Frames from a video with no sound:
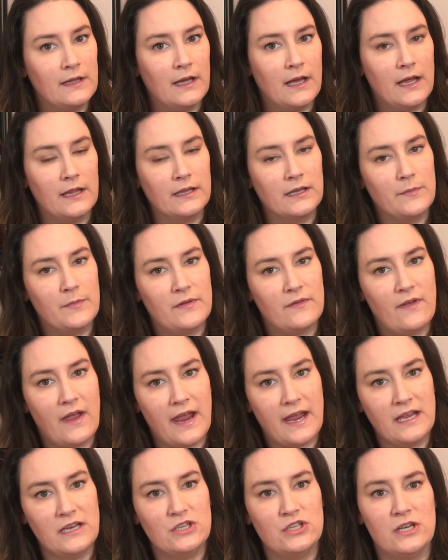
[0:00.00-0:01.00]
a little bit of
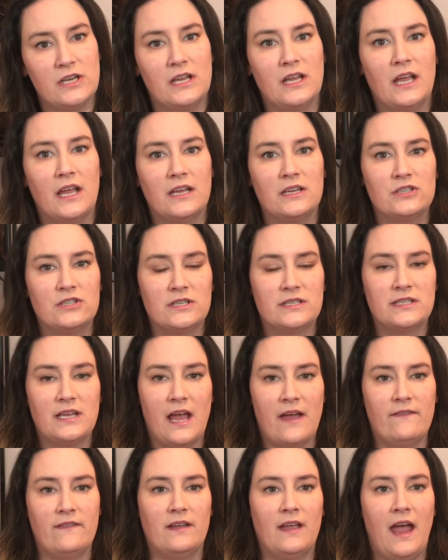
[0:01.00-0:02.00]
aging and just
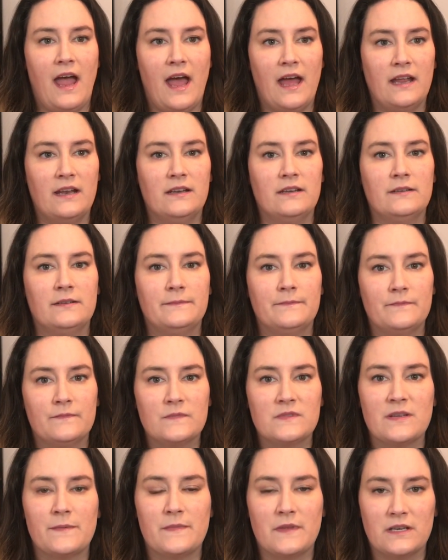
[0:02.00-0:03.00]
having had
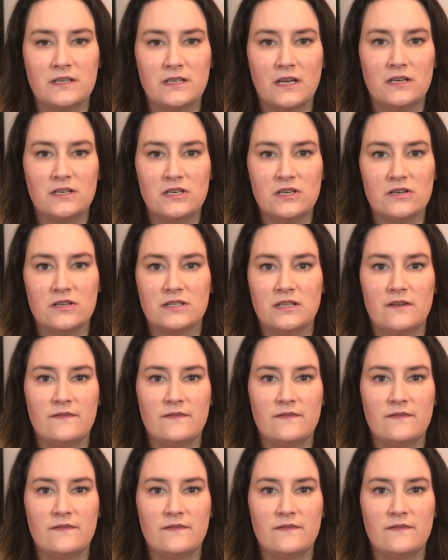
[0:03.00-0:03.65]
something done to yourself.